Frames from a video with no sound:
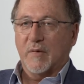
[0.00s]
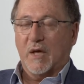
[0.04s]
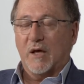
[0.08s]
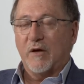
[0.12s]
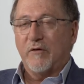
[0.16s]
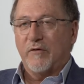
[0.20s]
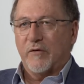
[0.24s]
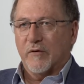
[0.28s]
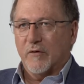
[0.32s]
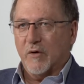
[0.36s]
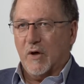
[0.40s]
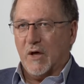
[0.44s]

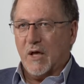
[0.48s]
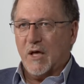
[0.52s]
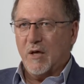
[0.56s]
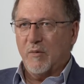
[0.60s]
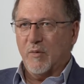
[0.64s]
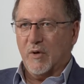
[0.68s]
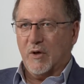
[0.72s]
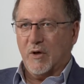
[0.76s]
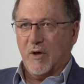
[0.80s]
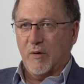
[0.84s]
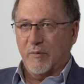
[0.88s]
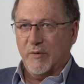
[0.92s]
if you've got
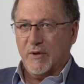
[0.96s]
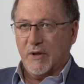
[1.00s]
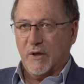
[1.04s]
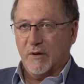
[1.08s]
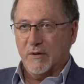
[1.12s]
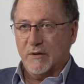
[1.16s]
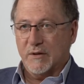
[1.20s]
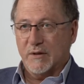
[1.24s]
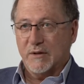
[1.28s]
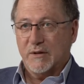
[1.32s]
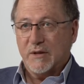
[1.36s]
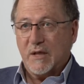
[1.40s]

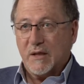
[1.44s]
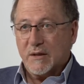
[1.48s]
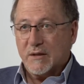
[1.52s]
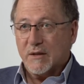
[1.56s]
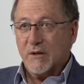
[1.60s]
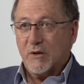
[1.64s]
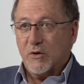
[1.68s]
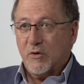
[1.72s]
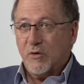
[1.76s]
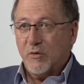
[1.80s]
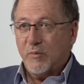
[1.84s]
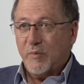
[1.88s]
haemochromatosis, yes,
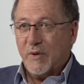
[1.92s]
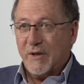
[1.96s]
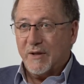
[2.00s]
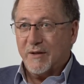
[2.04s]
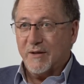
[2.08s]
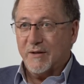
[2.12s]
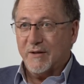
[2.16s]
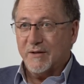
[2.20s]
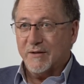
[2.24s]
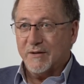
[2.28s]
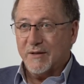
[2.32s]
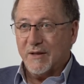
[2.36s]
it could be
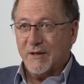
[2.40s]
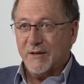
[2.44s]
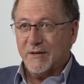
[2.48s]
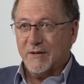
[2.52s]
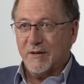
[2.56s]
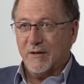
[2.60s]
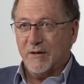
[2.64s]
the disease